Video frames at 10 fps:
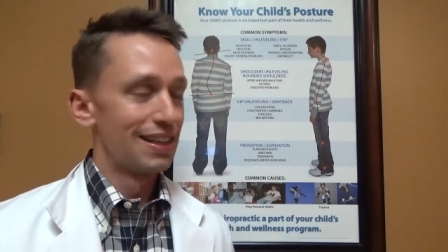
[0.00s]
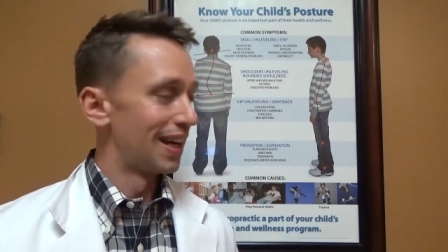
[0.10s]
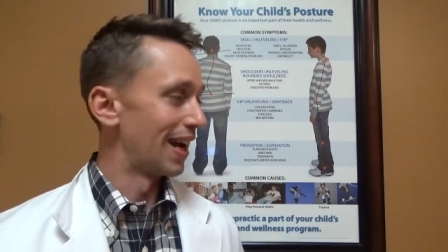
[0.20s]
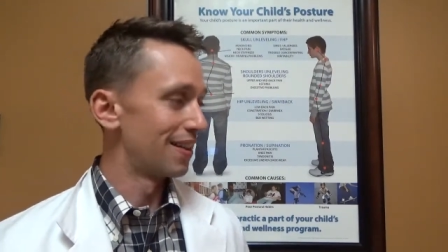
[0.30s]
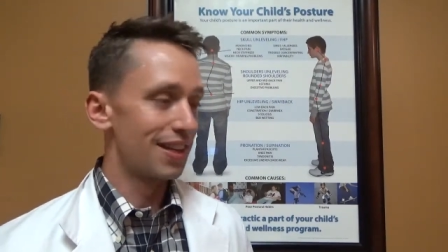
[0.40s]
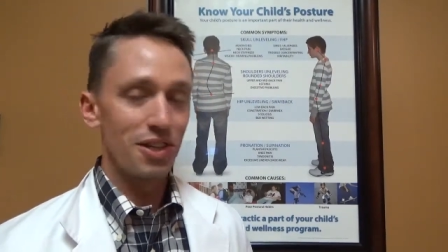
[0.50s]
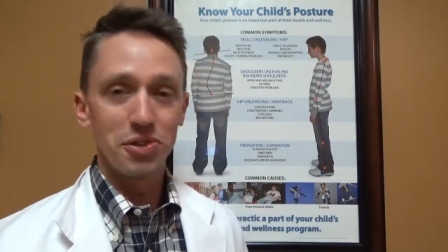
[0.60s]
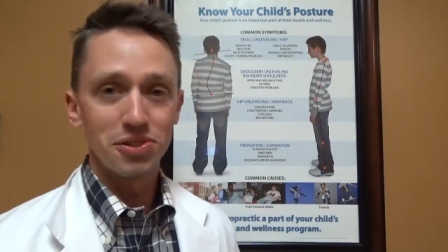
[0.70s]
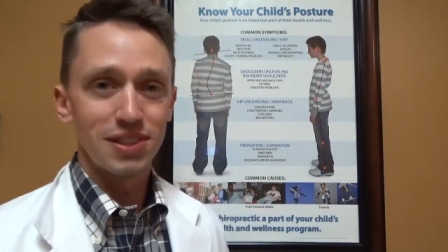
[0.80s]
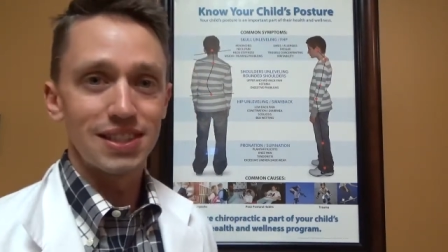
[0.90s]
And they
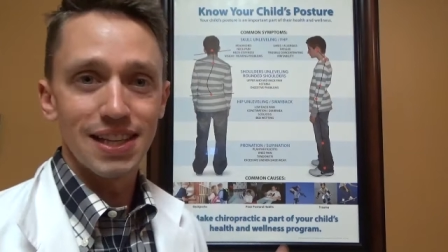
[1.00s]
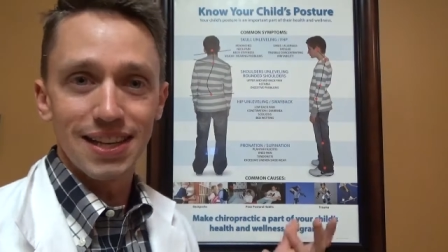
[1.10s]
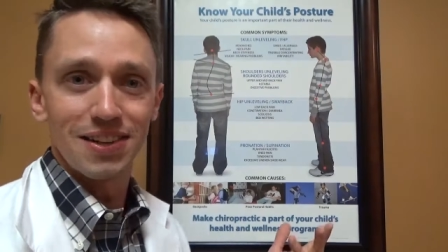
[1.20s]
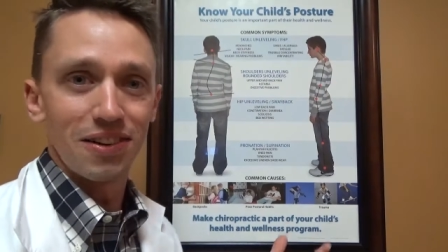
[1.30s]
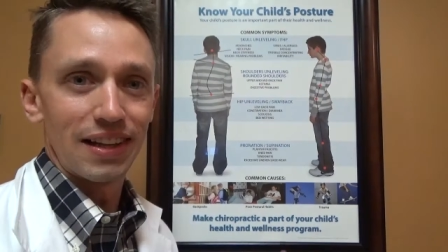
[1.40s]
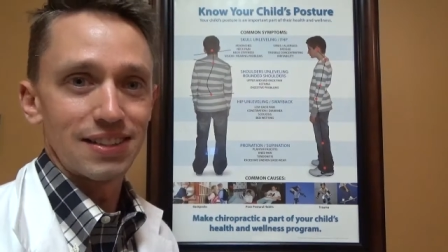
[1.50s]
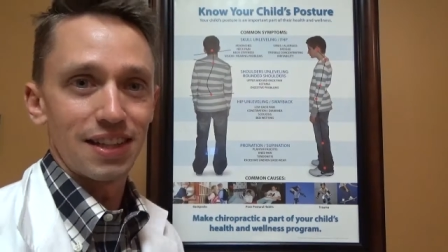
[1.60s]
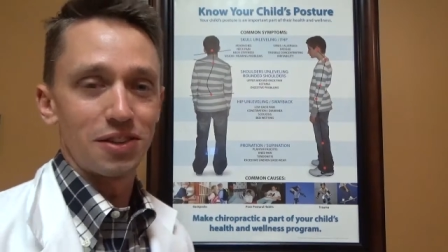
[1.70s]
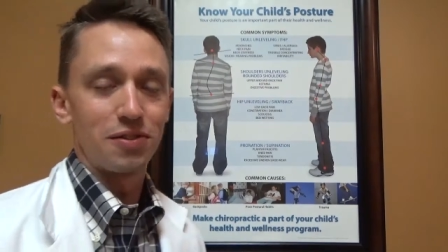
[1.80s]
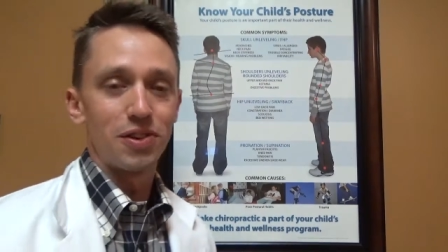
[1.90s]
usually say, you know, that's
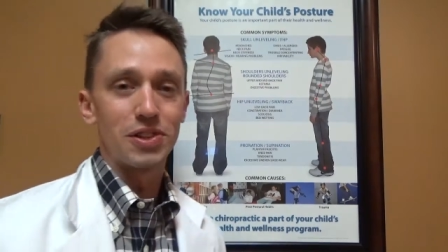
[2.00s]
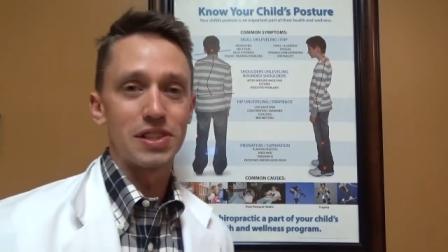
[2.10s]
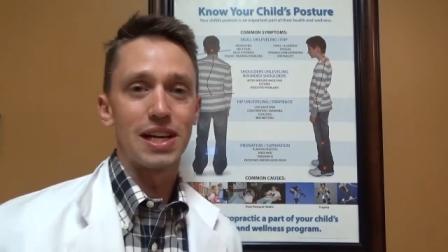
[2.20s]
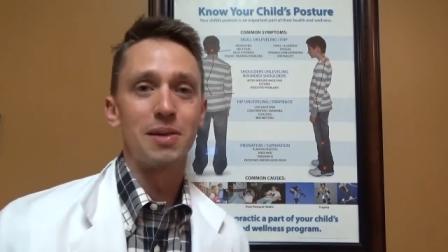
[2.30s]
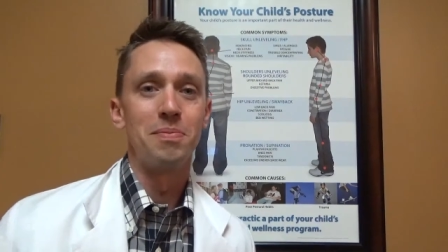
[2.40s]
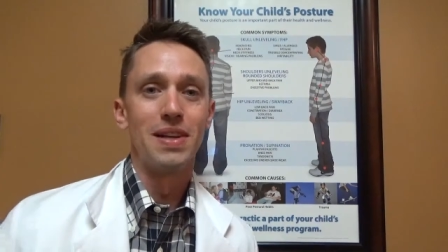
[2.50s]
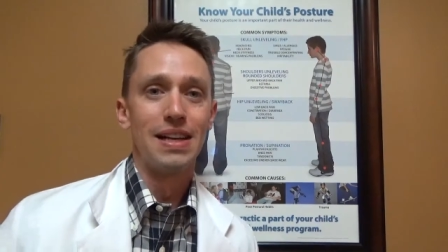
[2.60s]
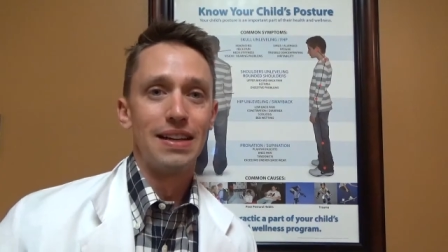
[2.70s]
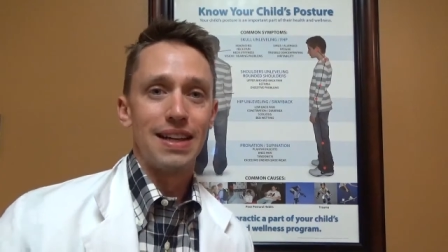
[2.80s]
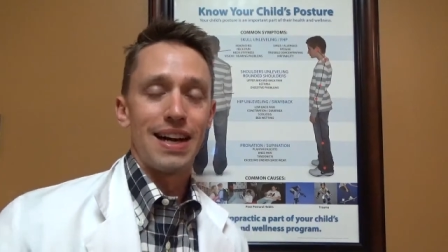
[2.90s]
not the first time
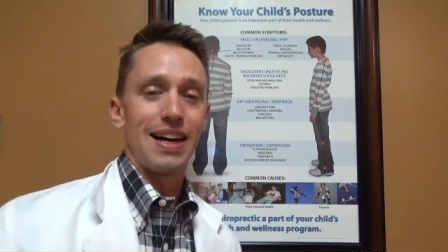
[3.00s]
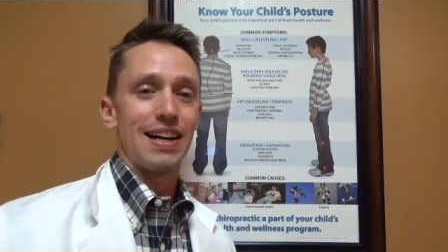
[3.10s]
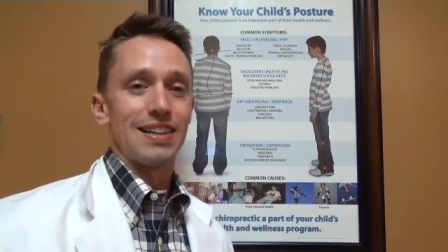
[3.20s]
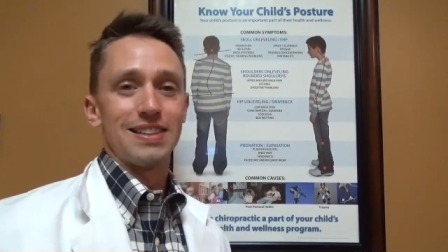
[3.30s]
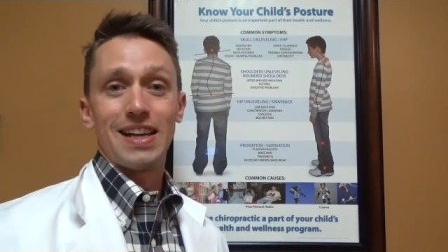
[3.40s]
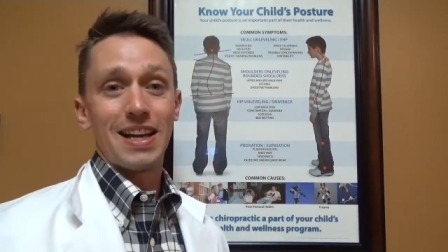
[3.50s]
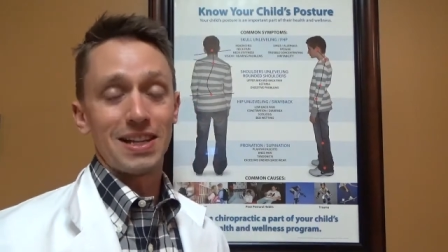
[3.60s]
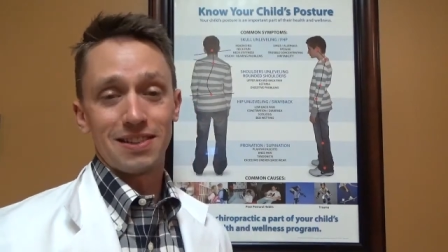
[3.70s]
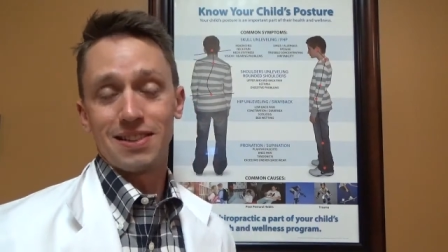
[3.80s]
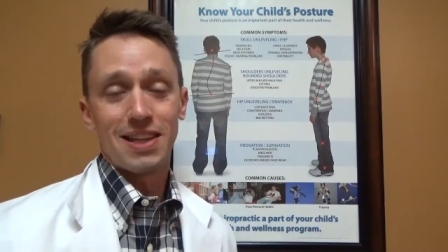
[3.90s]

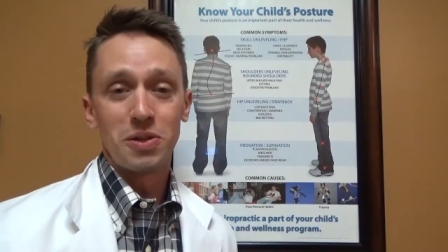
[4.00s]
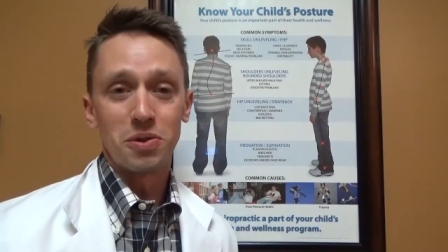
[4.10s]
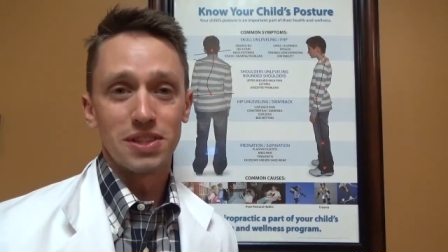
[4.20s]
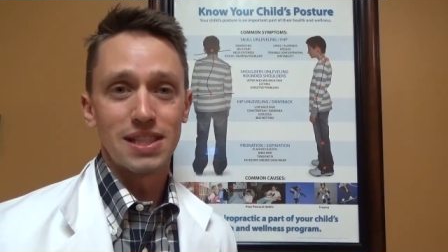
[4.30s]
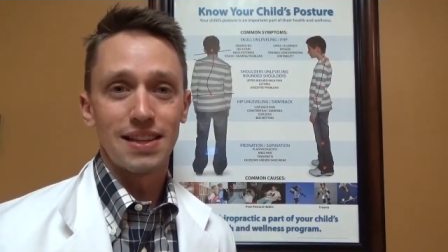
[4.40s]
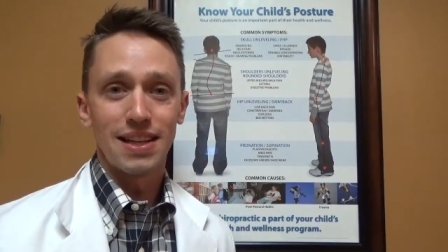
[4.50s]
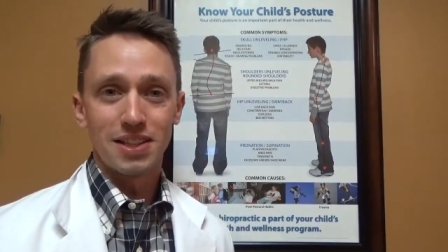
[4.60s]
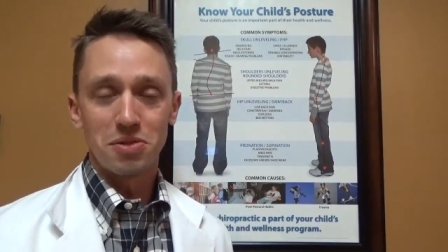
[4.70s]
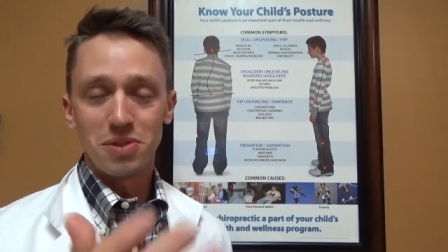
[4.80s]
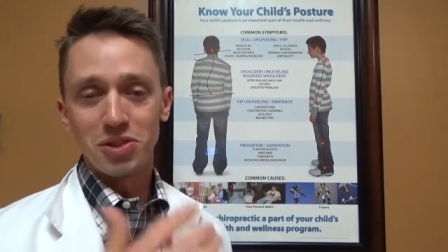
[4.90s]
anyone said that
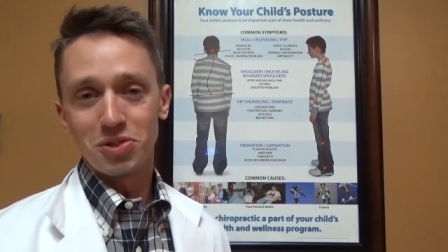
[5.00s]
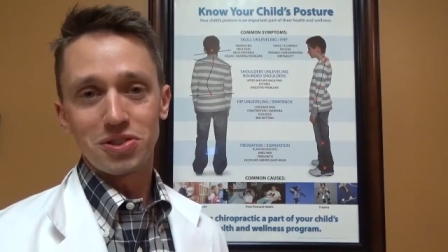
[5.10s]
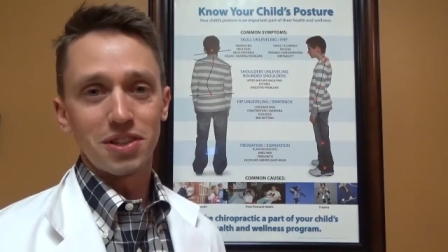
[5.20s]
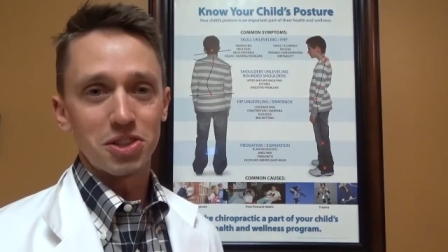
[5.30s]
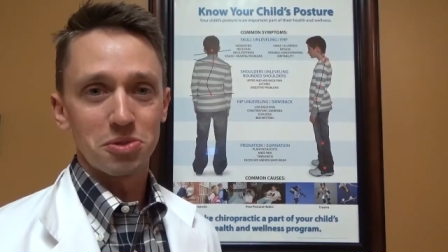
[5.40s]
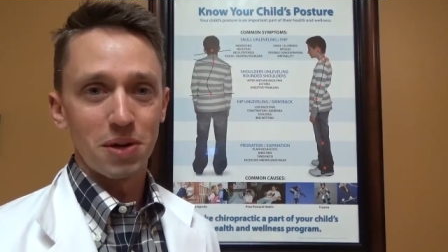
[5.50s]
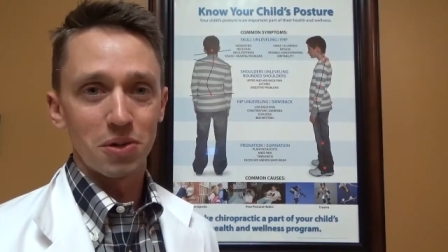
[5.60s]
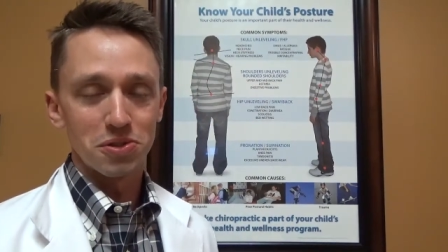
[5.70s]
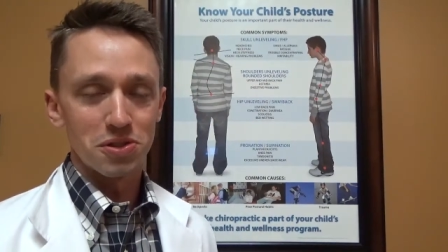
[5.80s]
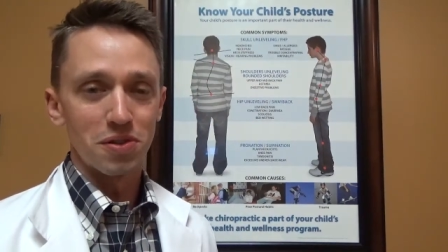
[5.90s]
to me. Usually their
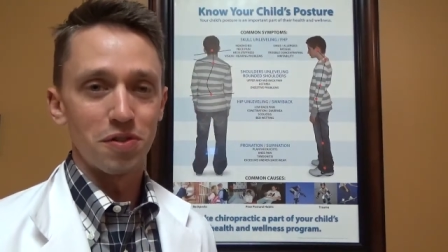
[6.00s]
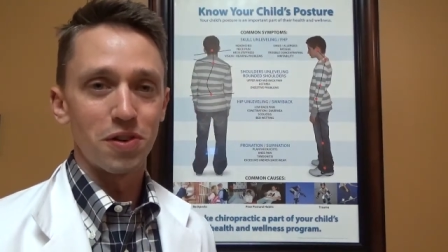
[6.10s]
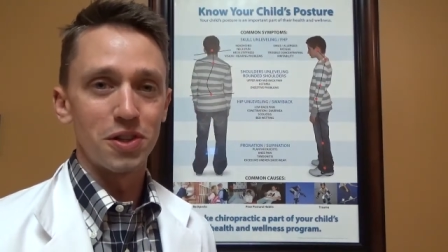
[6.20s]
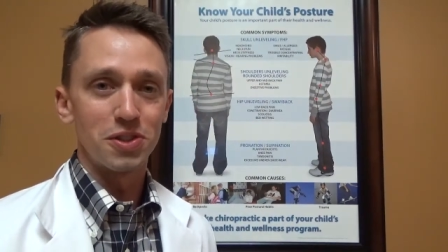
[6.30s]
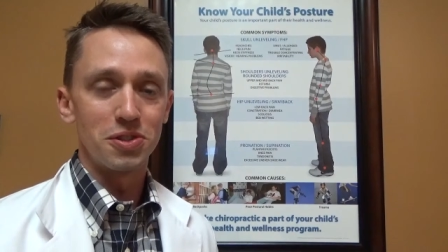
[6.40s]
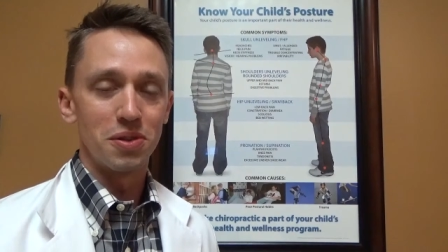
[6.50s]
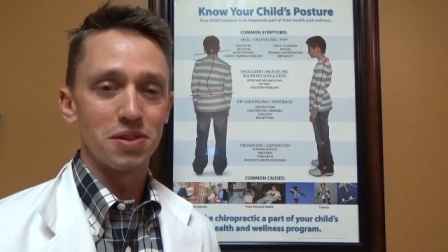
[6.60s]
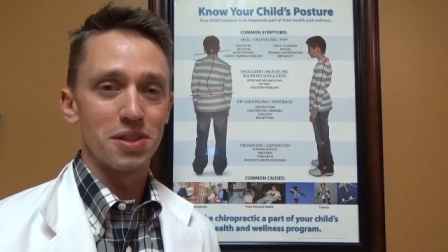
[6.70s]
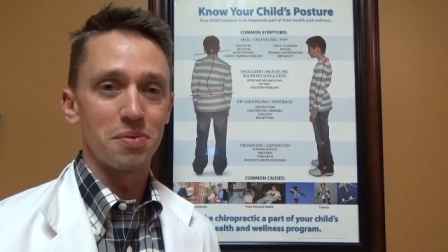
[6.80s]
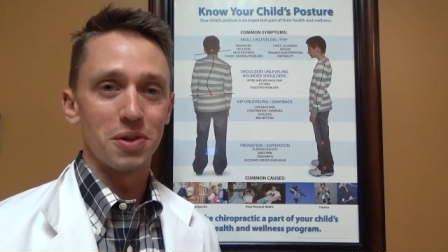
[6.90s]
spouse they're referring to, or
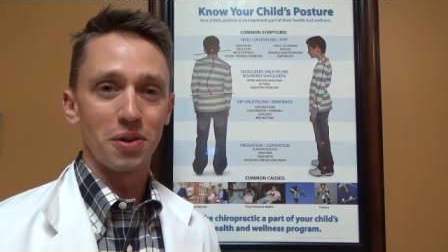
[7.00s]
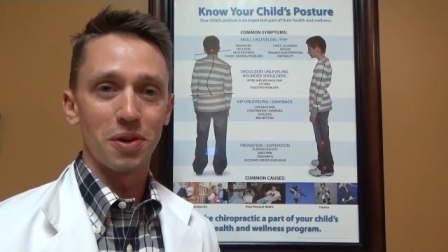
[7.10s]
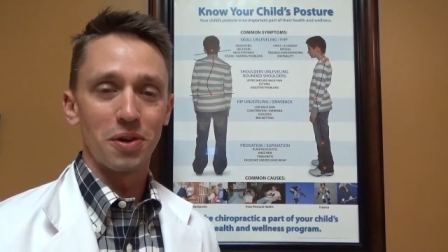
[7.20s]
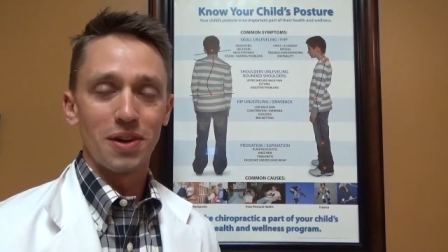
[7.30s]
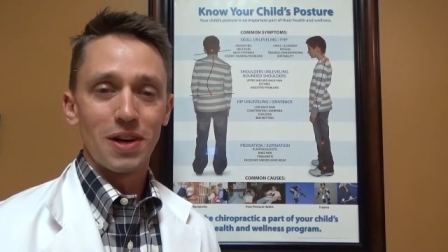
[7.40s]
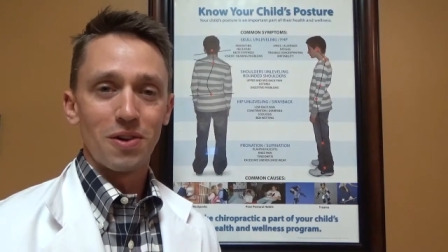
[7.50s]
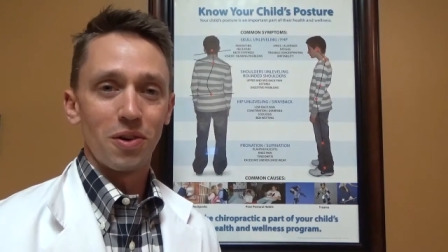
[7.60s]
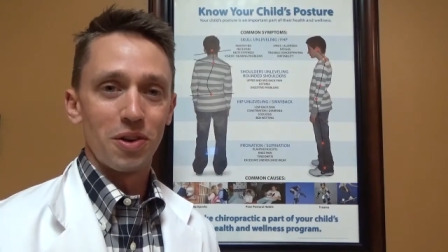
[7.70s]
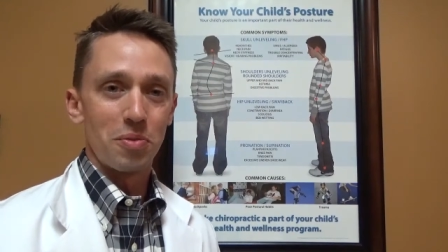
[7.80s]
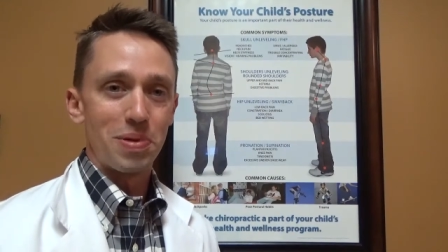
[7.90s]
something,
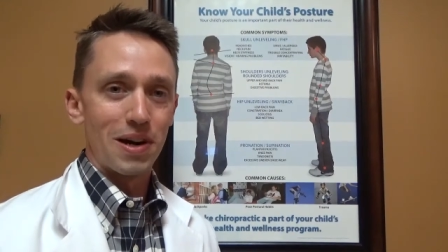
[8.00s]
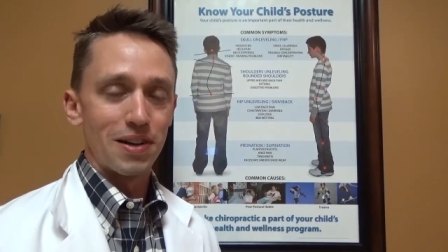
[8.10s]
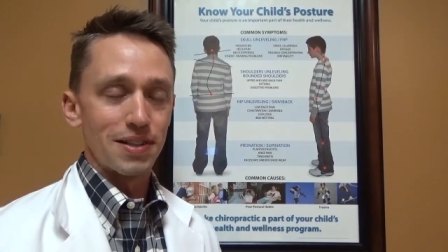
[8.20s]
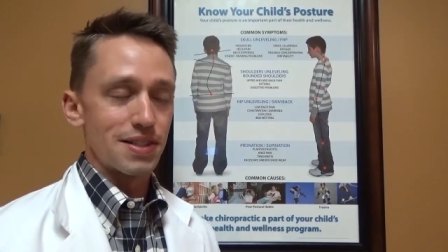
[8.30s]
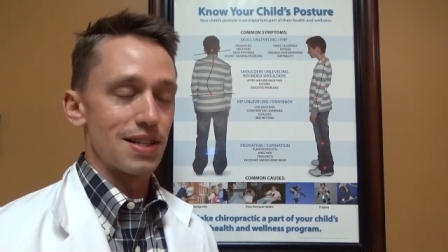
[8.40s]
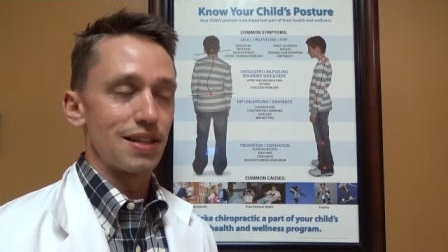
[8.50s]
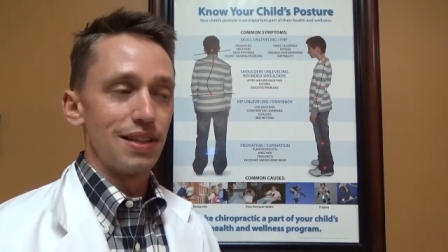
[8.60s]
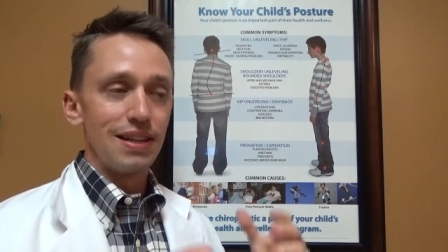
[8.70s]
or their parents. And